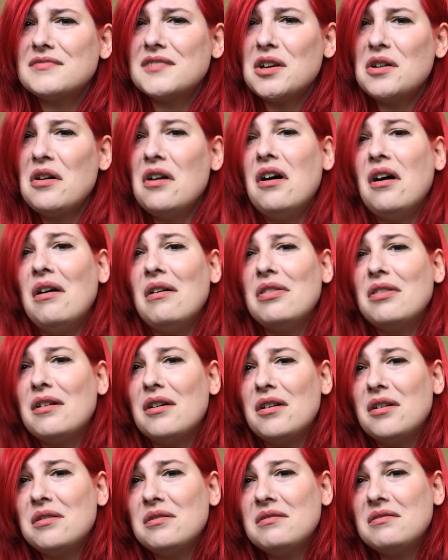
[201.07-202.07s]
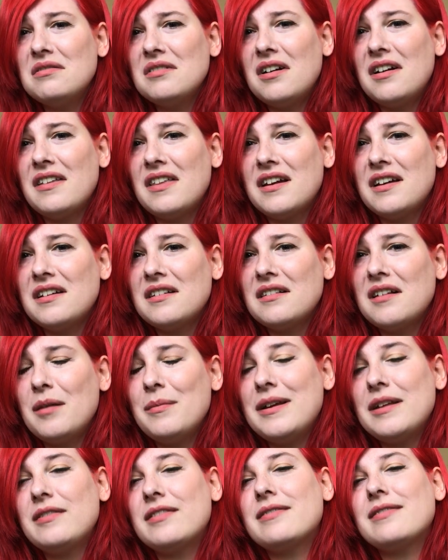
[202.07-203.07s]
they're not though, are they?
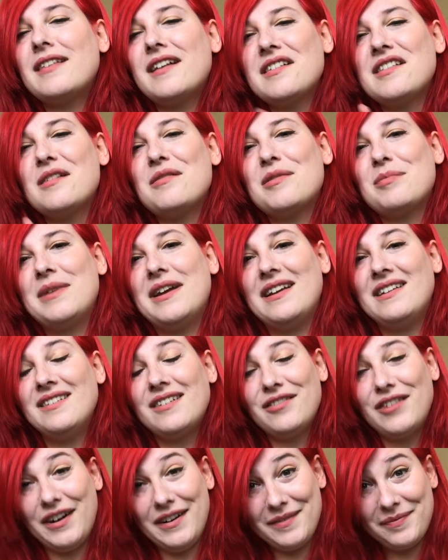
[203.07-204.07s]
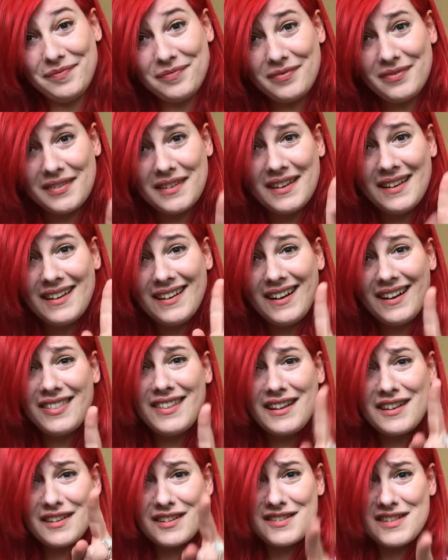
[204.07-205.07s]
I mean, that sounds mean, right? I
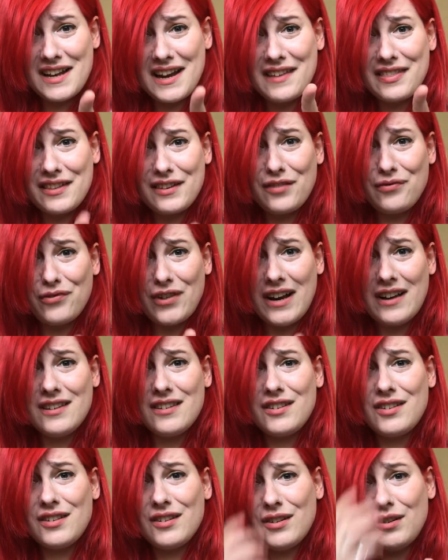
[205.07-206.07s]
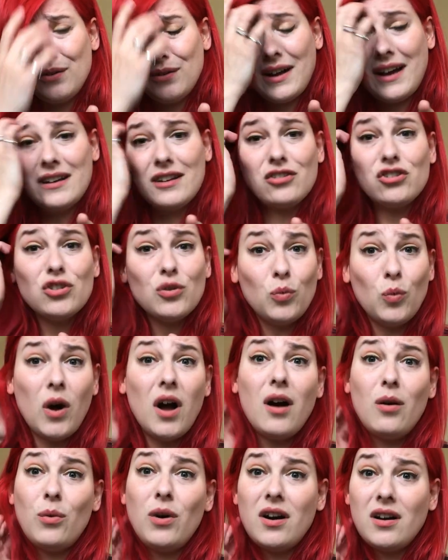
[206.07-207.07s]
think it's because I had this friend who had a
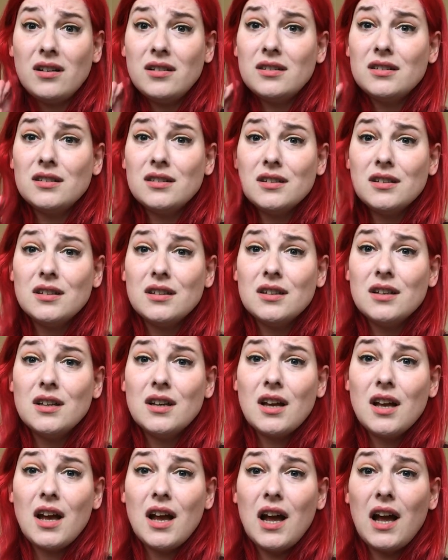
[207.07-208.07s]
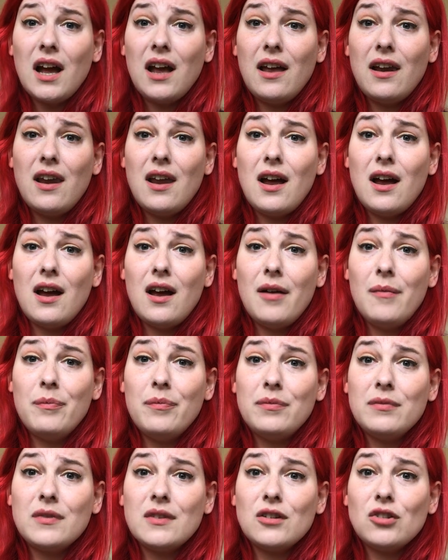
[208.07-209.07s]
chihuahua, and
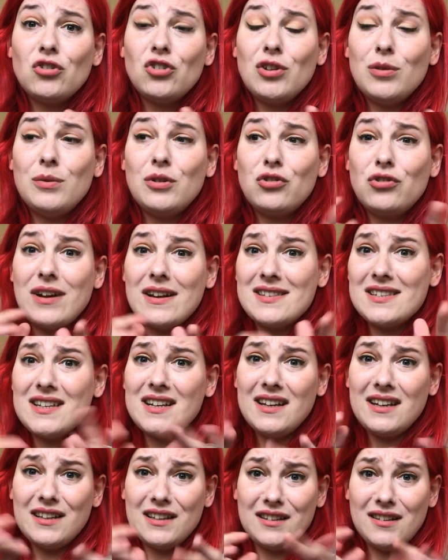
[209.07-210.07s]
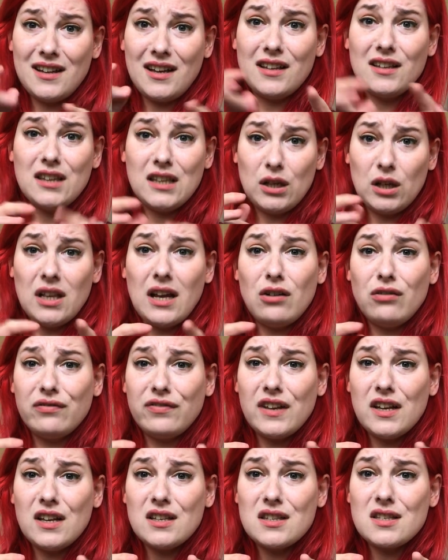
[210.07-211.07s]
she would dress it in little
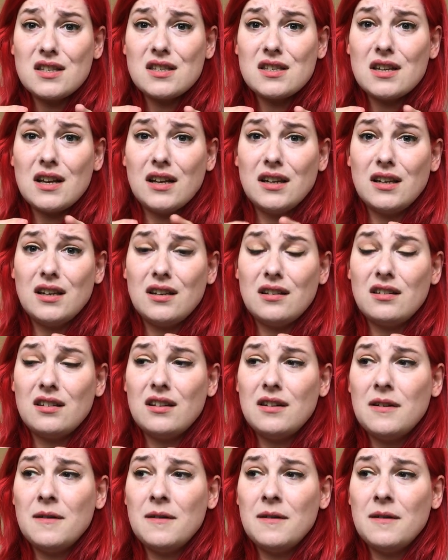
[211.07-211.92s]
outfits, and